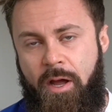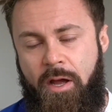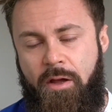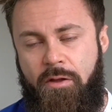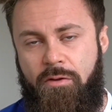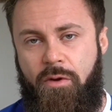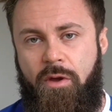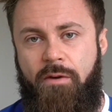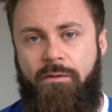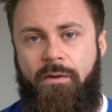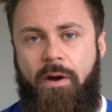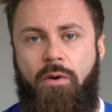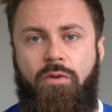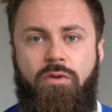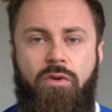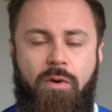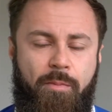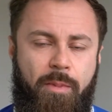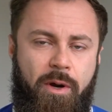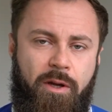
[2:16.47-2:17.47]
So if I would
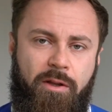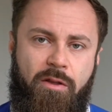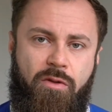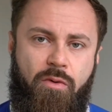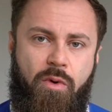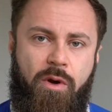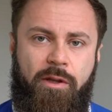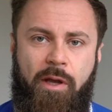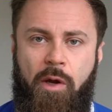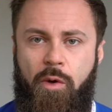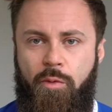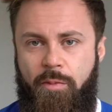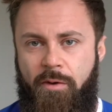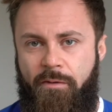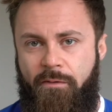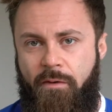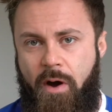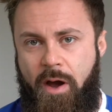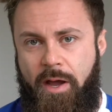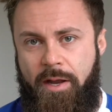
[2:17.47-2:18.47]
do a body squat, I would be
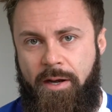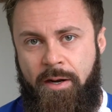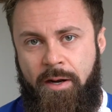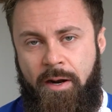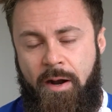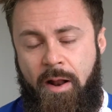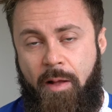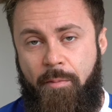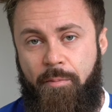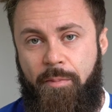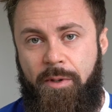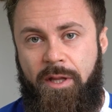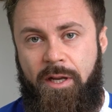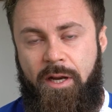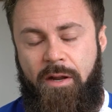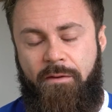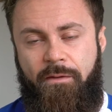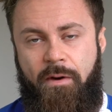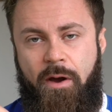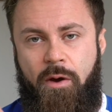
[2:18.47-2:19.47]
fine. But
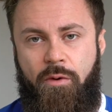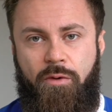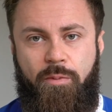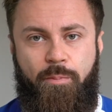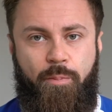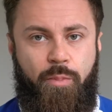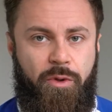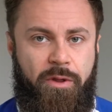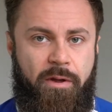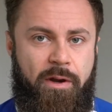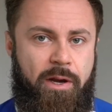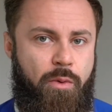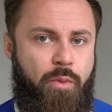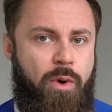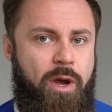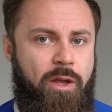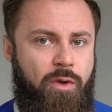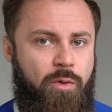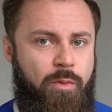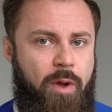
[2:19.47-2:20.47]
then if I would put any
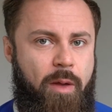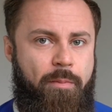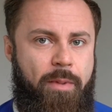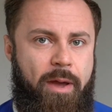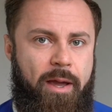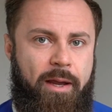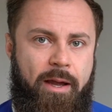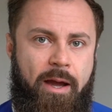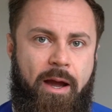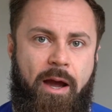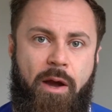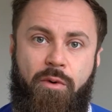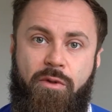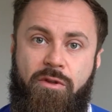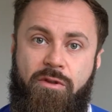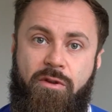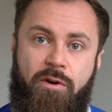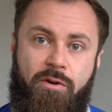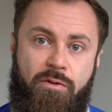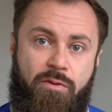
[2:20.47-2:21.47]
weight on my back, I would
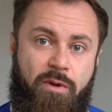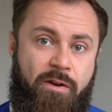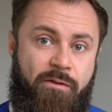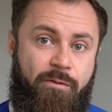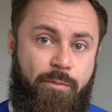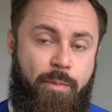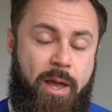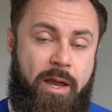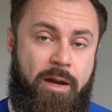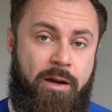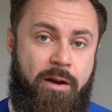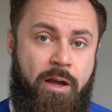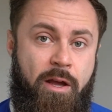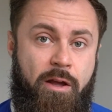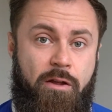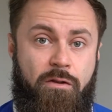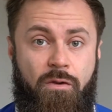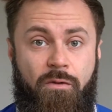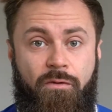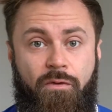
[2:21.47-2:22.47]
start to have pain.
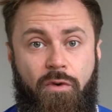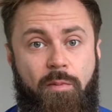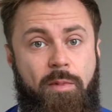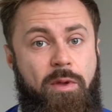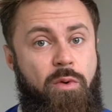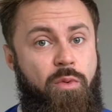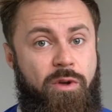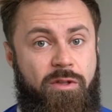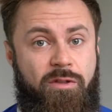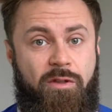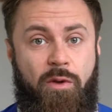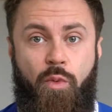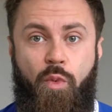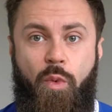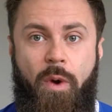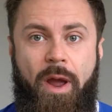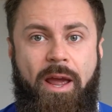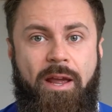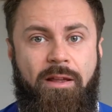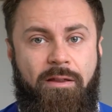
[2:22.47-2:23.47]
So for me, it was the
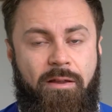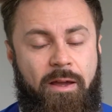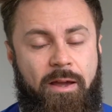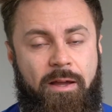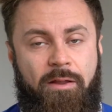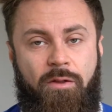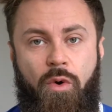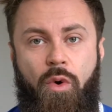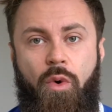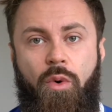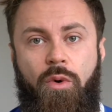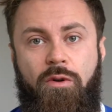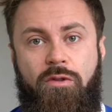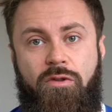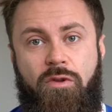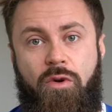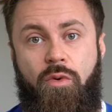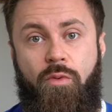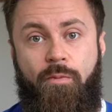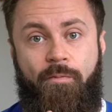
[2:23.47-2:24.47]
weight and
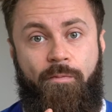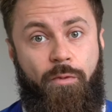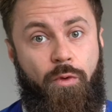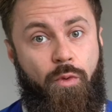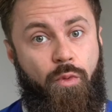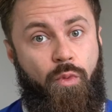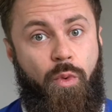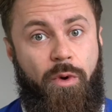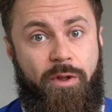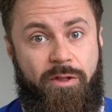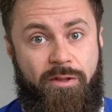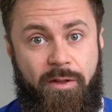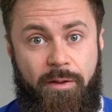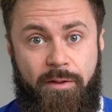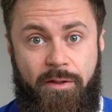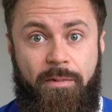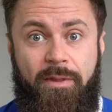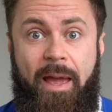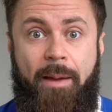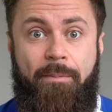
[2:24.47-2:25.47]
also was the
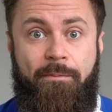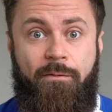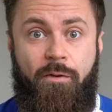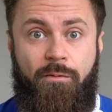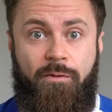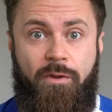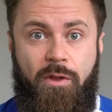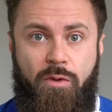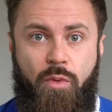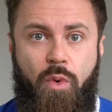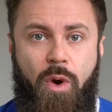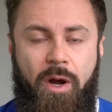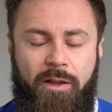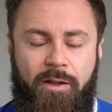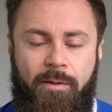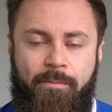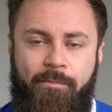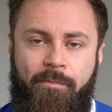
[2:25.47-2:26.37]
depth of the squat.